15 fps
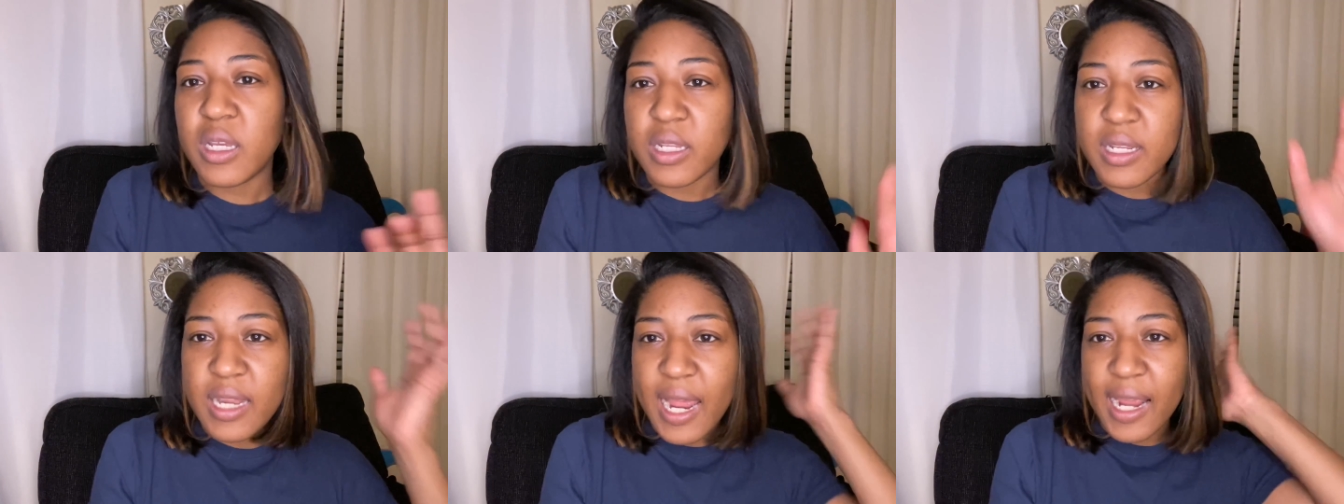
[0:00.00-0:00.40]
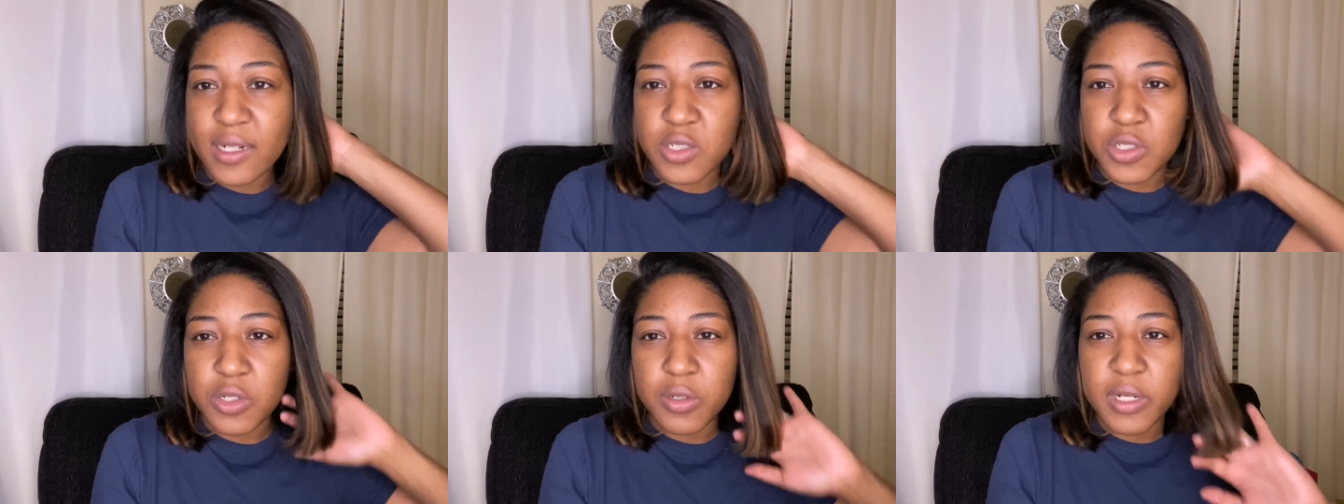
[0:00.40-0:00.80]

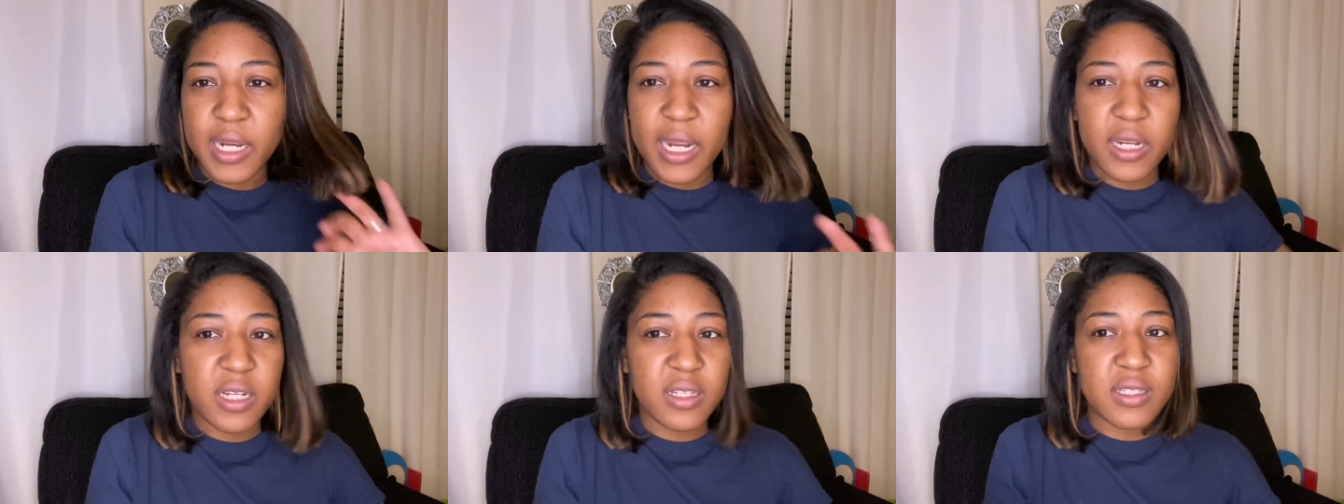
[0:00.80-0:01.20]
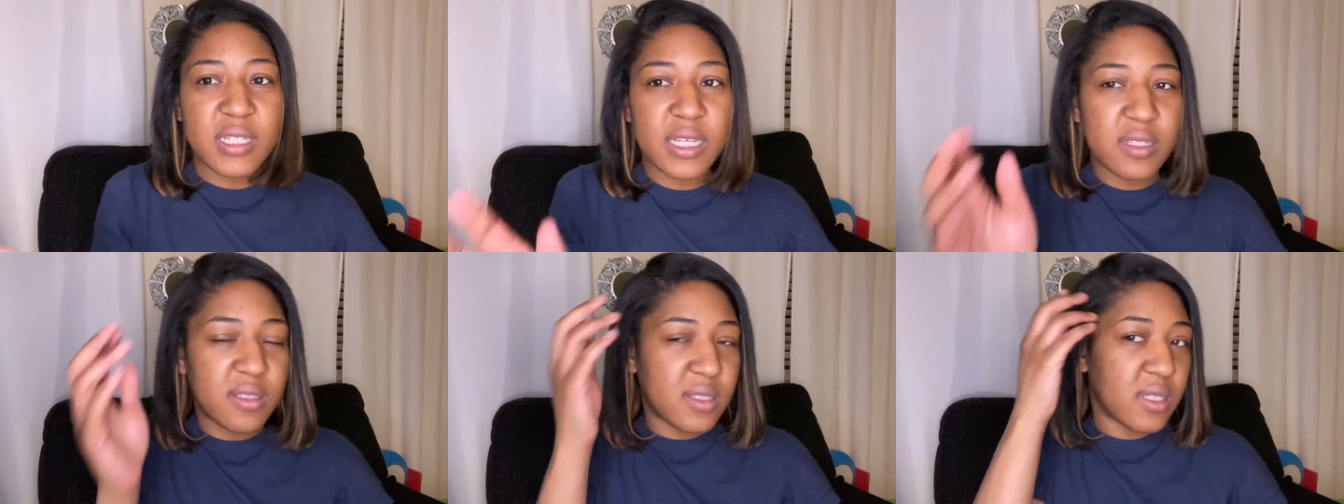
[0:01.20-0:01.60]
natural kind of
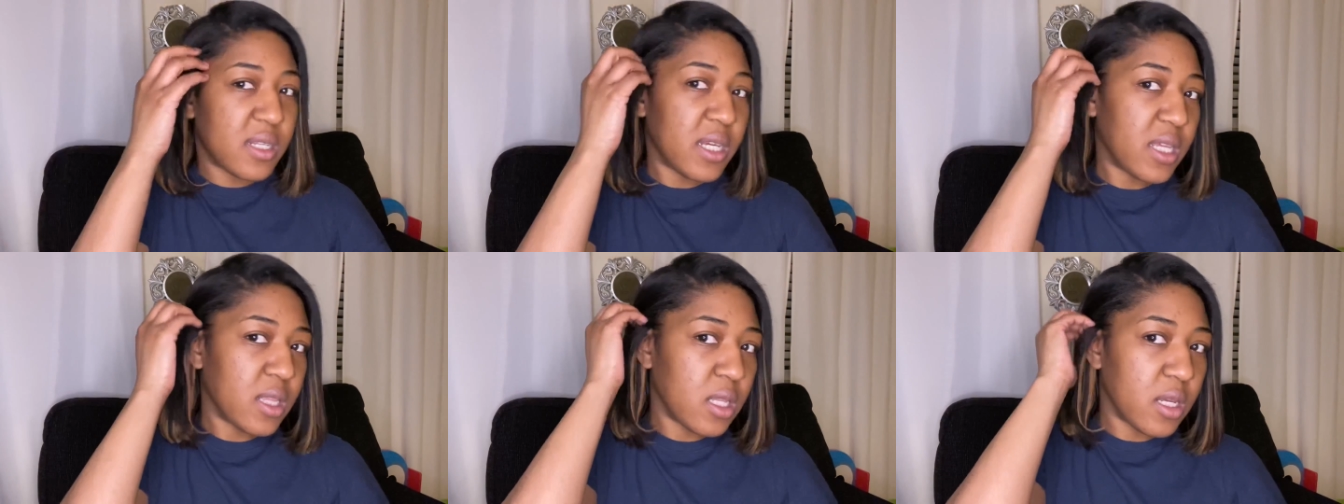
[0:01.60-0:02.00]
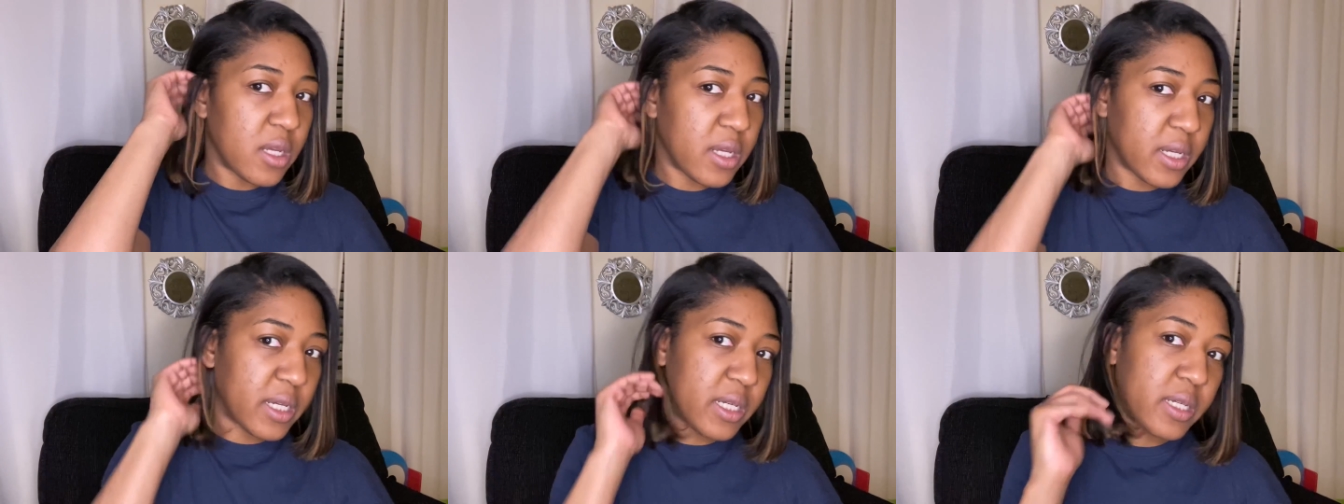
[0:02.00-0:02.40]
density
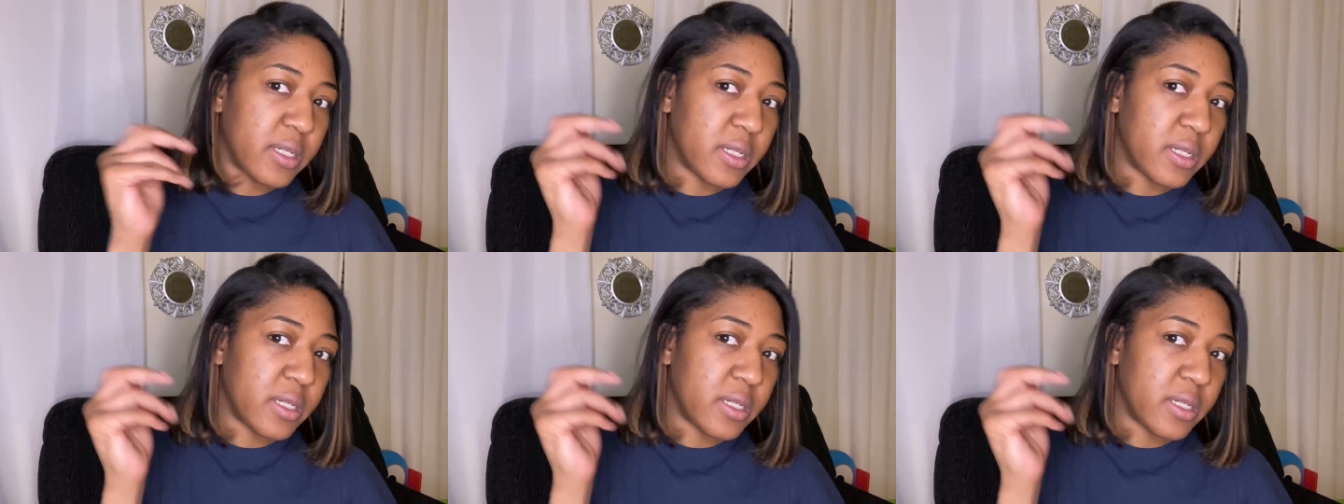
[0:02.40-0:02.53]
look.